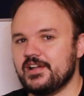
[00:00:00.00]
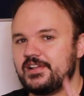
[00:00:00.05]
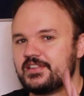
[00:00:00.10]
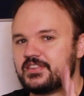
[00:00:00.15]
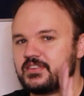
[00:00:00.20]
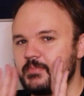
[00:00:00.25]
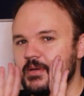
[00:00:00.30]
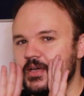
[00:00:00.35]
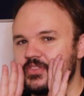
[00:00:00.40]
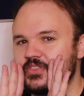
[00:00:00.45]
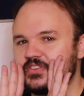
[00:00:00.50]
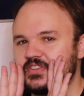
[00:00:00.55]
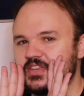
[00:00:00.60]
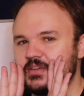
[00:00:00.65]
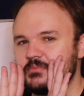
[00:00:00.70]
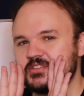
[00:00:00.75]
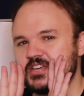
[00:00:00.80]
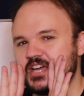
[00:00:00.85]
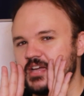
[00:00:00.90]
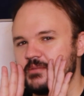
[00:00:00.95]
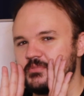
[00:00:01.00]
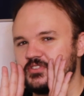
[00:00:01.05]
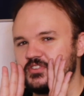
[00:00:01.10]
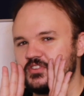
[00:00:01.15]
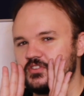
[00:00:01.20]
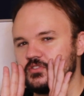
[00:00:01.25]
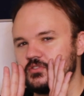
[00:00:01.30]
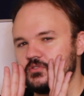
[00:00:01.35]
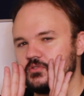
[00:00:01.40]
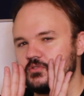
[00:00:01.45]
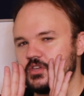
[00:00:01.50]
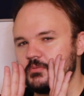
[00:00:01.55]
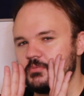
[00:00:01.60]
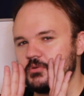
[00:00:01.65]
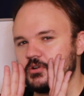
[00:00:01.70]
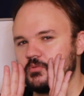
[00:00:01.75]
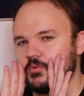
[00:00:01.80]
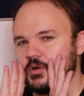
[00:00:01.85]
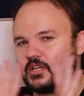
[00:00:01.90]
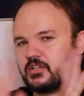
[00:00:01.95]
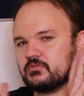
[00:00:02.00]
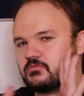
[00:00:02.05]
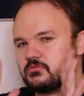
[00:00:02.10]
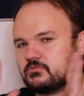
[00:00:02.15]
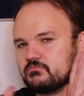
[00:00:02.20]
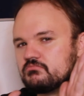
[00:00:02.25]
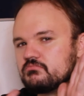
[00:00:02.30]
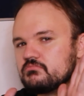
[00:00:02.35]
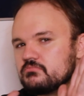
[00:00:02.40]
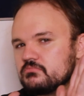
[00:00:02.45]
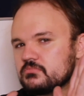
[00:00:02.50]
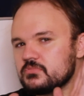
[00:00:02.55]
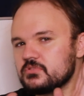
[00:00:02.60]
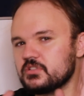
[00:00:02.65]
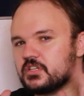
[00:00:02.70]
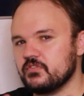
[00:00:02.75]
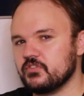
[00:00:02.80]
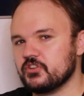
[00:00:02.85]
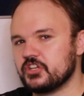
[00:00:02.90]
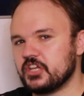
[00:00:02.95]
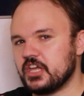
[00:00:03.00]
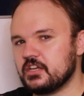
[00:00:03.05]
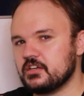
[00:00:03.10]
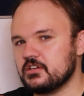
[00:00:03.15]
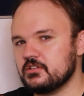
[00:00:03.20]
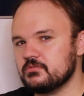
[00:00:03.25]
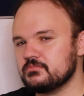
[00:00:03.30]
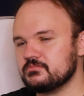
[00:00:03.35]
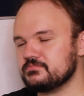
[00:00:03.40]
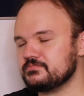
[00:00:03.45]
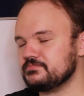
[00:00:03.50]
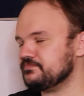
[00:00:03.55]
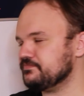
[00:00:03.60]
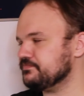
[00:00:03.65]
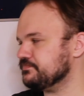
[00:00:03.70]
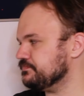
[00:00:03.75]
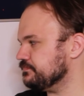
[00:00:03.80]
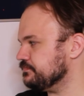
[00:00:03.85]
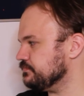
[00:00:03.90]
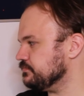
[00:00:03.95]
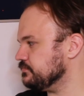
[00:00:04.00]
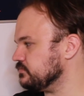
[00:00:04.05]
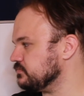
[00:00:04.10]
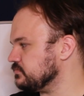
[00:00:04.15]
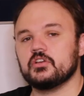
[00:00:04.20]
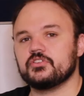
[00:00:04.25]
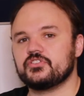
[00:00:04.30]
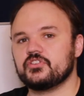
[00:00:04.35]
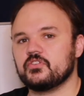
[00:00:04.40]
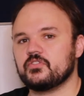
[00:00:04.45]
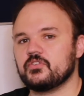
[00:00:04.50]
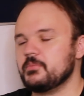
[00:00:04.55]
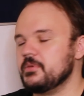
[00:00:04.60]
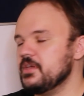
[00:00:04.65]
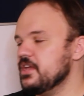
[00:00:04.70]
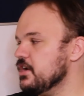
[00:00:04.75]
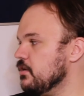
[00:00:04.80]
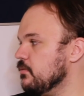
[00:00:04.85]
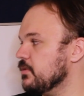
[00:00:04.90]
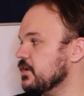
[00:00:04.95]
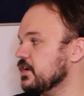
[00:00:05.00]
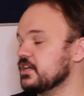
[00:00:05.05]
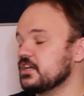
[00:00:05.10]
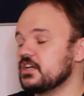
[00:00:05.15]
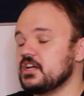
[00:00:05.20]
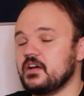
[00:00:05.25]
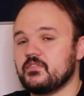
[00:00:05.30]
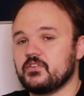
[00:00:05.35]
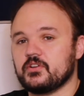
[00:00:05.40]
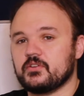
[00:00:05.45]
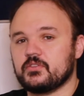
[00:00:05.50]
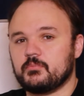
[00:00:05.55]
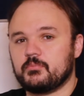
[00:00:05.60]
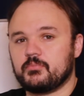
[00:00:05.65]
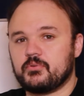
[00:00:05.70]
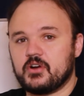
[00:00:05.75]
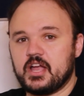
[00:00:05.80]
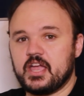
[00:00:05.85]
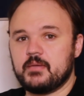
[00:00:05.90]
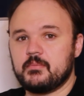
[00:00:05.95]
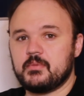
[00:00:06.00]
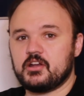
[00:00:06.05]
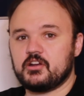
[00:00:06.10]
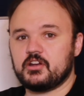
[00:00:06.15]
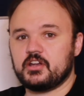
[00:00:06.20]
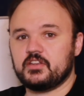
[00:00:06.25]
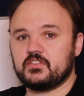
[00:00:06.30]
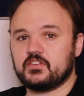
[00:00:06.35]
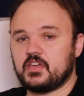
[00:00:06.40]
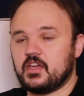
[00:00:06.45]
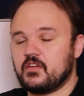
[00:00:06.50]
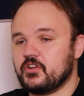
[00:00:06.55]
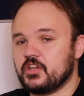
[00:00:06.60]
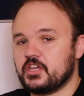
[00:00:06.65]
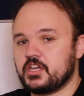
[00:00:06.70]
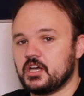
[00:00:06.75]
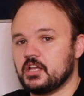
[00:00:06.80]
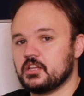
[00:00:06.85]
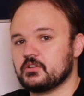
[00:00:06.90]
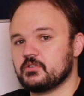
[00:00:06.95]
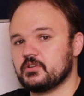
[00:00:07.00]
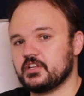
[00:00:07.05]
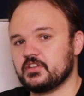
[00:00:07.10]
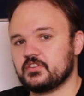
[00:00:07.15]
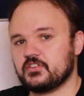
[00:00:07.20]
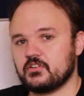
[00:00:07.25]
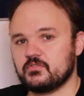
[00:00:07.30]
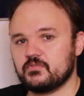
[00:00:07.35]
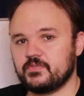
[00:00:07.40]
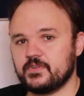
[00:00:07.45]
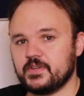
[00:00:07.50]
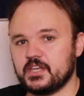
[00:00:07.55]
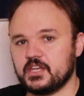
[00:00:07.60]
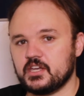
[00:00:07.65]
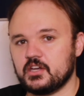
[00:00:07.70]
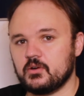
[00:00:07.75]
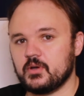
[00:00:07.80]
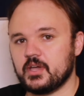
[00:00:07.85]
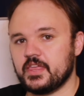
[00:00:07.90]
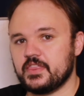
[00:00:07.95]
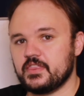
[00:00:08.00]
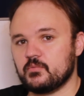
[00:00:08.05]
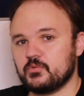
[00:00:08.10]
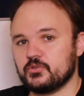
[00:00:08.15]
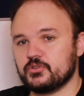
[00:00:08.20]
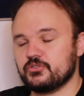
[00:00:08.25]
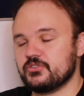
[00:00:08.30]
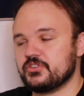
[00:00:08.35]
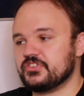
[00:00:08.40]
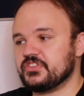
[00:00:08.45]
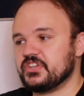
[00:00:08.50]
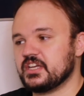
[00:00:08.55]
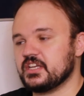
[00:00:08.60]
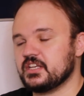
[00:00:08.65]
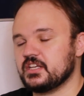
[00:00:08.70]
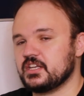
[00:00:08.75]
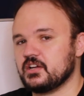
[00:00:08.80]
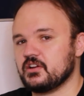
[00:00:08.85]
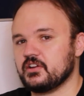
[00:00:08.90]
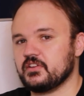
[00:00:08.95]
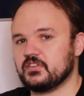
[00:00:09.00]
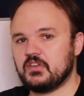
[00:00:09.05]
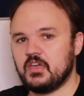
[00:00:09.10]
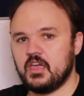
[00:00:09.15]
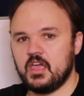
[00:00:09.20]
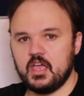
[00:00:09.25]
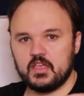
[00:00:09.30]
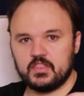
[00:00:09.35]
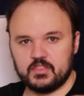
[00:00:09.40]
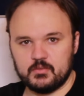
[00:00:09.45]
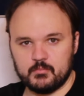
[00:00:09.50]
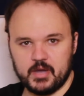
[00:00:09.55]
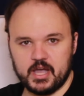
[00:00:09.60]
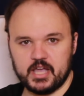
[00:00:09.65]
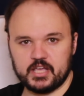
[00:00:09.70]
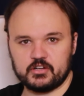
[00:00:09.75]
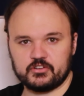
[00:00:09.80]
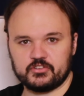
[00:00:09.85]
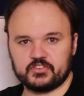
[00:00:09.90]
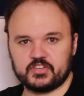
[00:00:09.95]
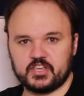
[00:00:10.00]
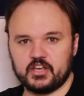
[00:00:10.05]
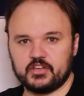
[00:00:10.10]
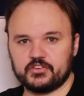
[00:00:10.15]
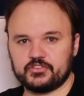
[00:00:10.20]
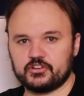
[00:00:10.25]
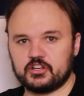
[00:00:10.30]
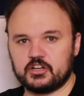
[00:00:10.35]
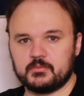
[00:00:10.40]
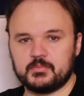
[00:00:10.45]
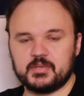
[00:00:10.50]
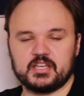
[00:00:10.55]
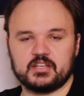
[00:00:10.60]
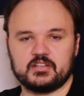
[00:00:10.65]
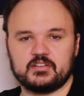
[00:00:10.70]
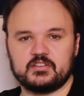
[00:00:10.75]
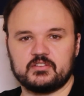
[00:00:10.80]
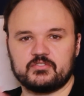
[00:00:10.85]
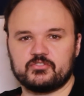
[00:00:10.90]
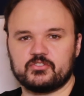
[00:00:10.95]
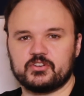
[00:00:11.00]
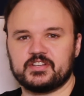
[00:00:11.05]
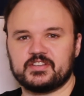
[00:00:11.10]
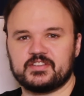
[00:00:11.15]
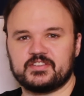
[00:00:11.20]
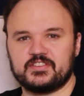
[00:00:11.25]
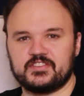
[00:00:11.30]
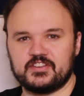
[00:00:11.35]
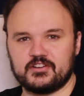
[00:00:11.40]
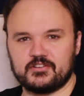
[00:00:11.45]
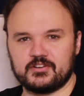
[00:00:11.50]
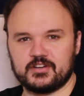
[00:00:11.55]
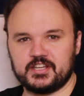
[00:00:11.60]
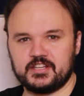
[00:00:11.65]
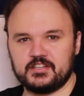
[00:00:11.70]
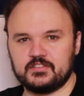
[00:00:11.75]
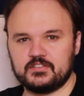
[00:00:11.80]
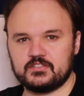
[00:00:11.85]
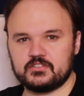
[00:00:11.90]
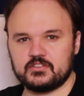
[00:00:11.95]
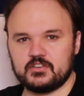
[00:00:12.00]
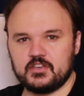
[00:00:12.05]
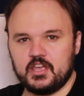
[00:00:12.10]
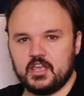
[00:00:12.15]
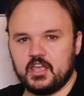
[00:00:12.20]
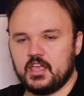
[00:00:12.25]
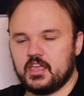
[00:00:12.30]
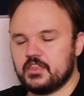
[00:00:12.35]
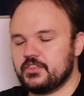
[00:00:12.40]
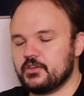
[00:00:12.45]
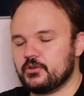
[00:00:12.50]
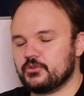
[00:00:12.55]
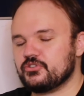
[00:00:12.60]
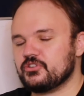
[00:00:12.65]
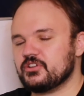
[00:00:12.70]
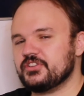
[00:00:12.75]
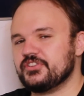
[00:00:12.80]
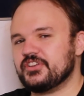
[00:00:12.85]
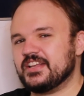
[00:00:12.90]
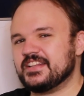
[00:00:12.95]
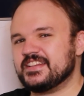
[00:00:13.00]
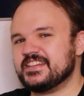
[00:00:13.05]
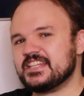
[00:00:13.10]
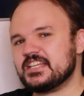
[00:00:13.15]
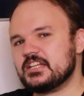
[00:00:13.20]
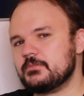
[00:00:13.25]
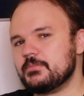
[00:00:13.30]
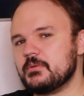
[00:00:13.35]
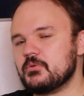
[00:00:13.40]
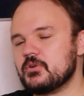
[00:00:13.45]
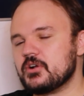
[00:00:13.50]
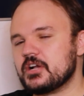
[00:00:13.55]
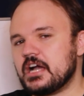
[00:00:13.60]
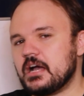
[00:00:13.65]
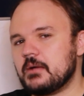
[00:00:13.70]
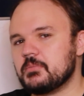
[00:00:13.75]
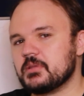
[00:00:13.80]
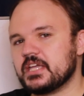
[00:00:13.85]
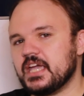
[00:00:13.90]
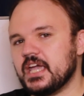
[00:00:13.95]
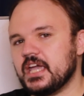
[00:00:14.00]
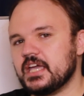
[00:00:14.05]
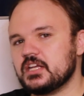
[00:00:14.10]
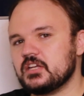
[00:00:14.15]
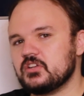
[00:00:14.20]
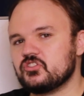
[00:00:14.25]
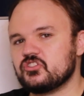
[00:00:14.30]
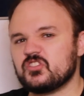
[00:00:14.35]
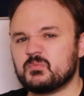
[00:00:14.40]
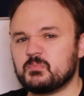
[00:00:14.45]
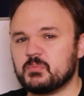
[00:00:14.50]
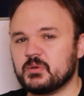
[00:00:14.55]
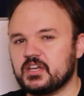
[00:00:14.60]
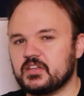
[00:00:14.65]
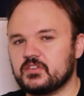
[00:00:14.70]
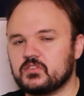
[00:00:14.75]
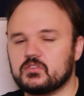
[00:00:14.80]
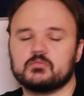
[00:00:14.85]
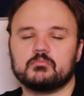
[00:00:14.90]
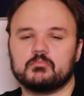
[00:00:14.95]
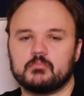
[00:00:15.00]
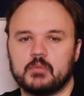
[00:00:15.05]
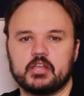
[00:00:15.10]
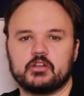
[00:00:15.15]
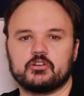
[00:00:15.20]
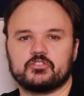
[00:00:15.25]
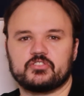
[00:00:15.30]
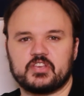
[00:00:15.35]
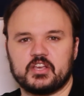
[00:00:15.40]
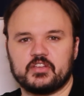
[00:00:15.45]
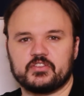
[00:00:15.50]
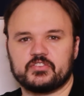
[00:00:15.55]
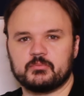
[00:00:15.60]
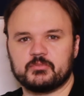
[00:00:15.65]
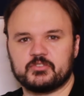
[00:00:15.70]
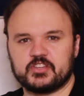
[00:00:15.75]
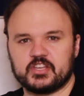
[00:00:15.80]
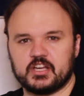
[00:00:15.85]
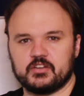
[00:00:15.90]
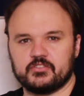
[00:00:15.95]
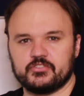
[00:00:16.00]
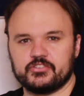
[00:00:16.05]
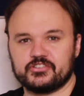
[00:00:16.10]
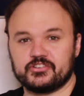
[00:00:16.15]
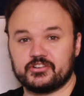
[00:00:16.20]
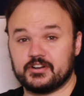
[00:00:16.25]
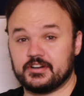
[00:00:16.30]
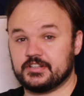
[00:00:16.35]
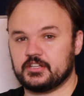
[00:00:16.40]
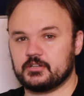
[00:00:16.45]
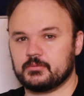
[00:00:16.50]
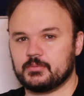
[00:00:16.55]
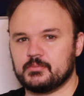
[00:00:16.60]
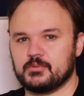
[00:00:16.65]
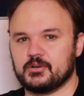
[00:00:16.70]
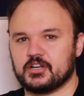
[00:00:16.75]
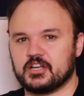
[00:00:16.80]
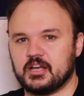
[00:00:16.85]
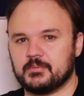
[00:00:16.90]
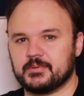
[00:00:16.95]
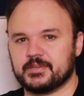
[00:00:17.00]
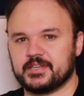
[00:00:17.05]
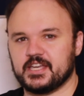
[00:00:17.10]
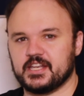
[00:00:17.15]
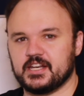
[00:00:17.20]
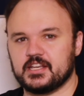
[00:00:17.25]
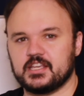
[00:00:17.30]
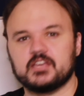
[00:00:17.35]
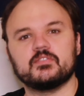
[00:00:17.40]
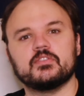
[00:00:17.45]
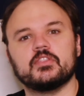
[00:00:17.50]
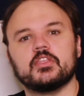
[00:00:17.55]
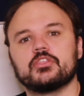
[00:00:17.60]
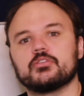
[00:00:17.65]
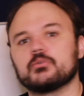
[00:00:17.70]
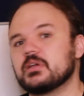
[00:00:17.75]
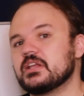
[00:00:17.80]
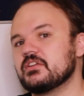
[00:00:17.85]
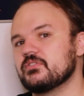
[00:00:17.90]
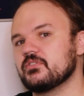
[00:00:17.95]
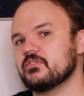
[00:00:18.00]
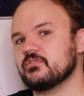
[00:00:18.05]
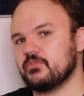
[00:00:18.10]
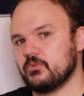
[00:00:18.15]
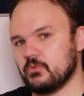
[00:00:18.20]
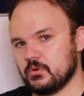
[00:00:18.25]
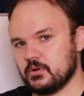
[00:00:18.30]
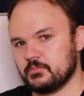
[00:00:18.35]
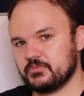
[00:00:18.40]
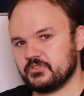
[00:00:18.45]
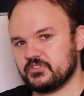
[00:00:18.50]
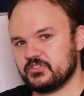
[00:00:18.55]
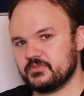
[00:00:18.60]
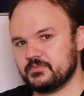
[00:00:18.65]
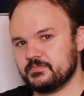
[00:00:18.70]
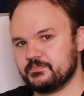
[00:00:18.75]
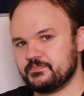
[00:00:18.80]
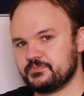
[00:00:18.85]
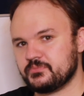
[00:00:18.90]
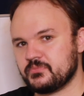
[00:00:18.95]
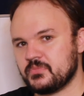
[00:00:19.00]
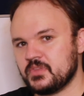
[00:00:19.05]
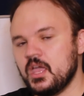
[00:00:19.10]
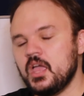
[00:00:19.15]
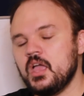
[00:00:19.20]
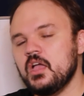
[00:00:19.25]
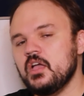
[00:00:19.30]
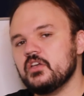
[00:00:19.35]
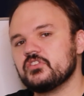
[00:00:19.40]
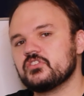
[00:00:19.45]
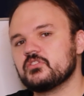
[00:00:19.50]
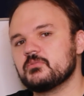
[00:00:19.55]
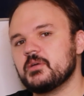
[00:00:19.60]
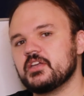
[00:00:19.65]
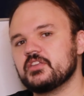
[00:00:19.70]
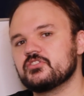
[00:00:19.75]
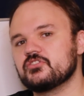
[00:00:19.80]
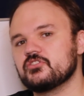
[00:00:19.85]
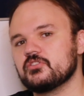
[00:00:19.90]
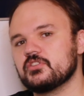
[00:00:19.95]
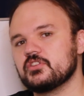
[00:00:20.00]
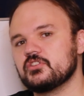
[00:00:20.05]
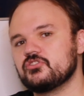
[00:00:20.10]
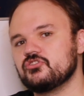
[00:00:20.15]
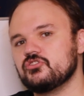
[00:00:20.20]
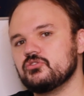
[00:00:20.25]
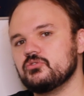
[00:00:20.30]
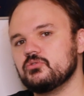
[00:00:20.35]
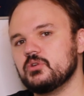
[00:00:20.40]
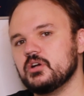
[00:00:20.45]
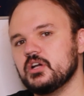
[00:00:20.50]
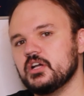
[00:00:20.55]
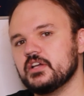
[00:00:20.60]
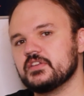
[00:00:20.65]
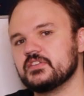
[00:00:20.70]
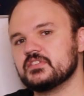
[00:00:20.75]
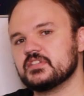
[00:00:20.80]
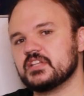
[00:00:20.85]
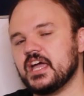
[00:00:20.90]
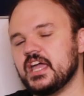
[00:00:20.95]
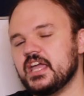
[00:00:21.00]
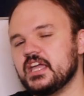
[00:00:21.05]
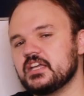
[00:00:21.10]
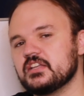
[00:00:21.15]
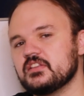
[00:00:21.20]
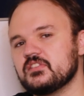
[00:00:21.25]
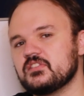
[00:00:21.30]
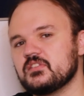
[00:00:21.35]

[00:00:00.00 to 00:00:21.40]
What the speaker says: It's about the same time as the Suzuki Book 1, give or take. So from here, we're going to cover the primaries, every color in its own video, and then we'll do the secondaries. The minor scales are going to be a different series. Those are a little bit more complicated just because minor scales themselves are a little bit more complicated given the 3 different forms. So make sure that you like and